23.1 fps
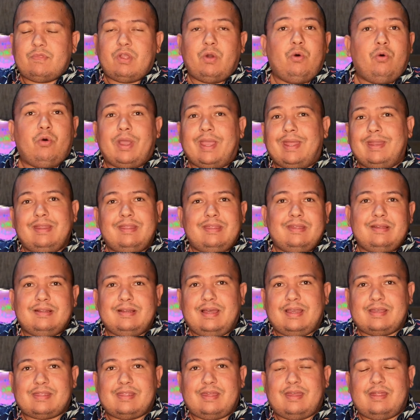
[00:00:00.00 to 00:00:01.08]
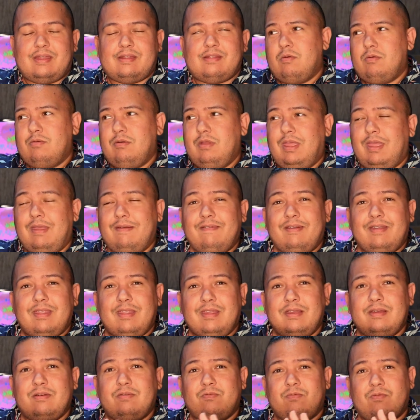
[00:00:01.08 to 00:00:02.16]
or anything like that.
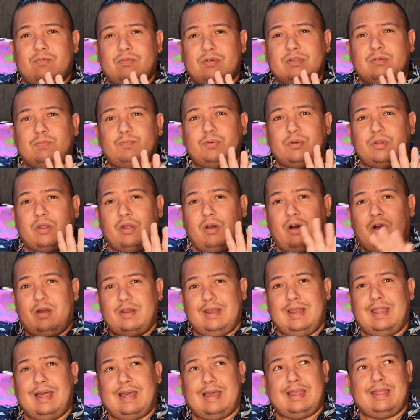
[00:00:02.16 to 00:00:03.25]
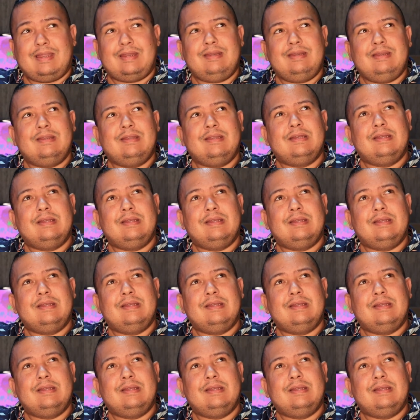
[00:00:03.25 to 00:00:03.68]
Everything was put online